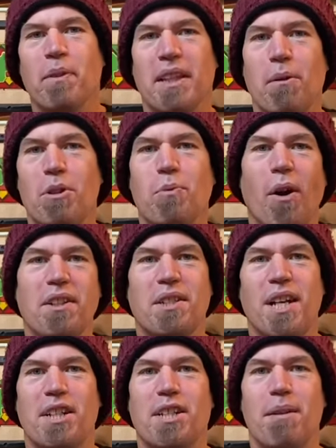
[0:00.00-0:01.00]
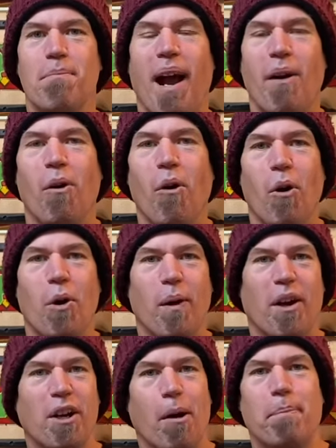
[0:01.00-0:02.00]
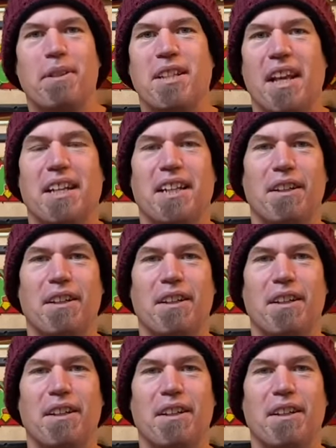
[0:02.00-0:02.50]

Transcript: There was one session in Mount Hawk where I got particularly